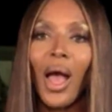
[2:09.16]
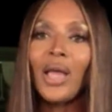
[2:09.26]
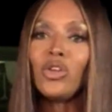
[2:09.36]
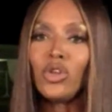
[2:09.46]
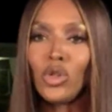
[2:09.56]

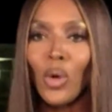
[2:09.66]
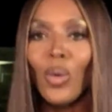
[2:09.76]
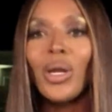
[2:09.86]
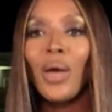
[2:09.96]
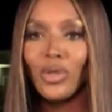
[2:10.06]
knew that
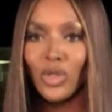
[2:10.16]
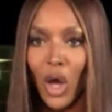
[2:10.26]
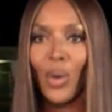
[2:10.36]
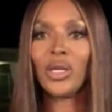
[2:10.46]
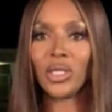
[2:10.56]
when I was
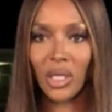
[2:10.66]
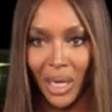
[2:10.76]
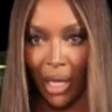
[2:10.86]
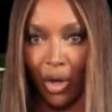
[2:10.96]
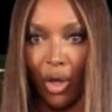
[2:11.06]
going to
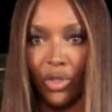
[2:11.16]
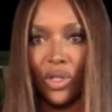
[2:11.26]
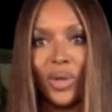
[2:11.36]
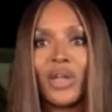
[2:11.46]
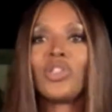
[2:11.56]
Lagos,
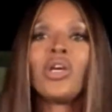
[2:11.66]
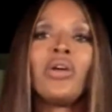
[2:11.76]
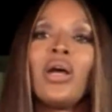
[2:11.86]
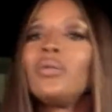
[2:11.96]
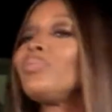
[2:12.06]

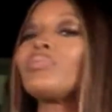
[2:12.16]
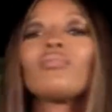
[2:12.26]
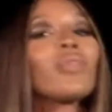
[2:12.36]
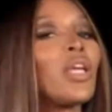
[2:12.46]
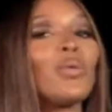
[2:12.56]
Nigeria,
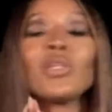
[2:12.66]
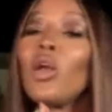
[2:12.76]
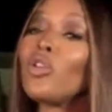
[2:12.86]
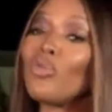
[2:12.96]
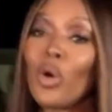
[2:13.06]
it was a
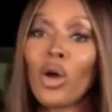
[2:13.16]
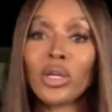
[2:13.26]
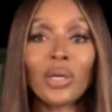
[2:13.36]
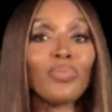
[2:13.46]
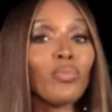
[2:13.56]
lot of
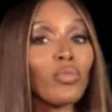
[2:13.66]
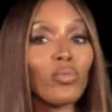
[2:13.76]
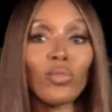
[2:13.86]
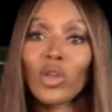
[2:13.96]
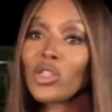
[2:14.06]
work,
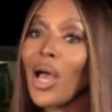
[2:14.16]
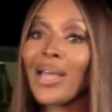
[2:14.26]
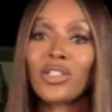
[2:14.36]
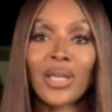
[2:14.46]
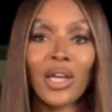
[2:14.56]

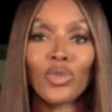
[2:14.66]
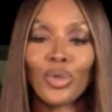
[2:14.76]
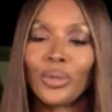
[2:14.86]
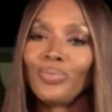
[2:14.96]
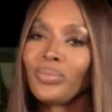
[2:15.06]
tight
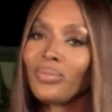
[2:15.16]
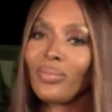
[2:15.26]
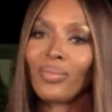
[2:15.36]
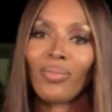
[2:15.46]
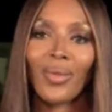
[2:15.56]
schedule.
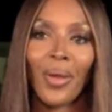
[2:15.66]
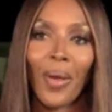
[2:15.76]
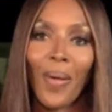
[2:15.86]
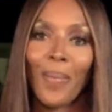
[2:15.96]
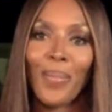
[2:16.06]

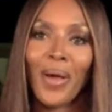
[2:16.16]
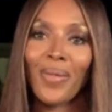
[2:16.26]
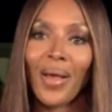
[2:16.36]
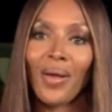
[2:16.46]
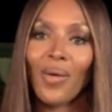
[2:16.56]
But
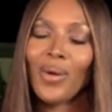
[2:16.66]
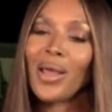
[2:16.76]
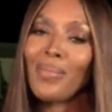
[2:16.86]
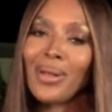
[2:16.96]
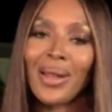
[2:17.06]
when
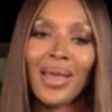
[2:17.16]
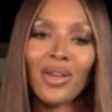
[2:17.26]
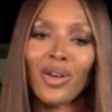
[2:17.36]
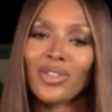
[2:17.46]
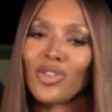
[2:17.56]
I'm in
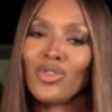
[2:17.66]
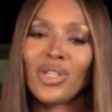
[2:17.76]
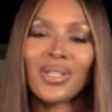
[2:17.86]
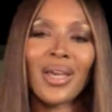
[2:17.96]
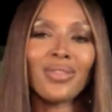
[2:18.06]
Lagos, you
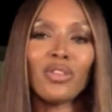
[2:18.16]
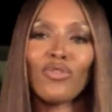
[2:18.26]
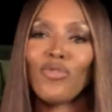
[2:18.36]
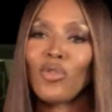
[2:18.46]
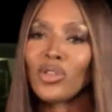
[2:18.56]
just get this
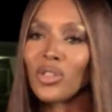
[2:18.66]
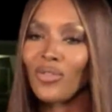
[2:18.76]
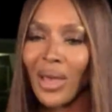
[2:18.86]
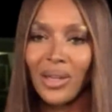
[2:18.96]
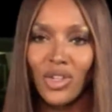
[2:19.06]
force of
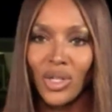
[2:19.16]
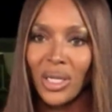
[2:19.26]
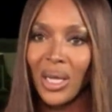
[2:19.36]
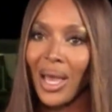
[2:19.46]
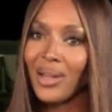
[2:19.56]

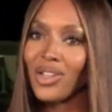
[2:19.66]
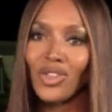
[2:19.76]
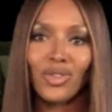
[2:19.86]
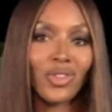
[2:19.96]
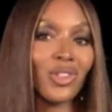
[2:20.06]
energy and
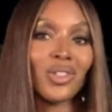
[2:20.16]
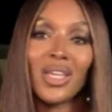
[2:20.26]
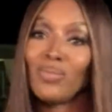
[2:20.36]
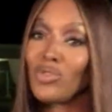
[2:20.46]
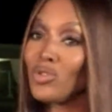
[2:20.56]
it just
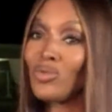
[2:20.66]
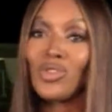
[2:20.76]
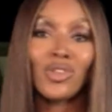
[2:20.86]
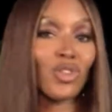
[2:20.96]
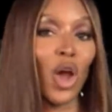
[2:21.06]
keeps you, you
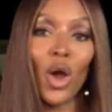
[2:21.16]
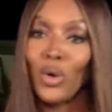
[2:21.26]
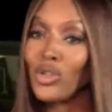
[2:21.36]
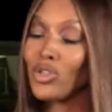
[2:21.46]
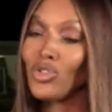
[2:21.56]
just go,
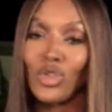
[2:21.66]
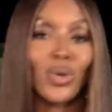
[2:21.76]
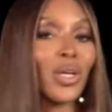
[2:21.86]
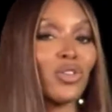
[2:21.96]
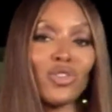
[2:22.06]
you just do
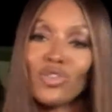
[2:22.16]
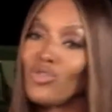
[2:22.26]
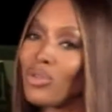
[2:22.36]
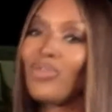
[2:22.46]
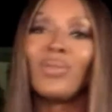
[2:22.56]
it, you're just
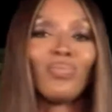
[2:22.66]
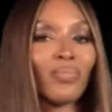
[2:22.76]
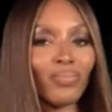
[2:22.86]
driven.